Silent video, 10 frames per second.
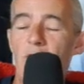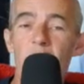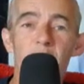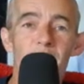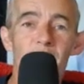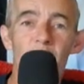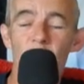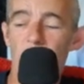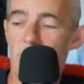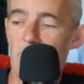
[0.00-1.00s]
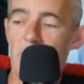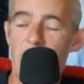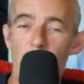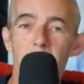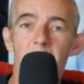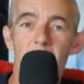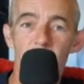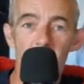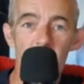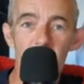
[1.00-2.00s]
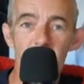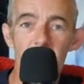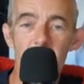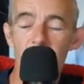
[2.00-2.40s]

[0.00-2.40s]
you catch a fish, it's probably a trout.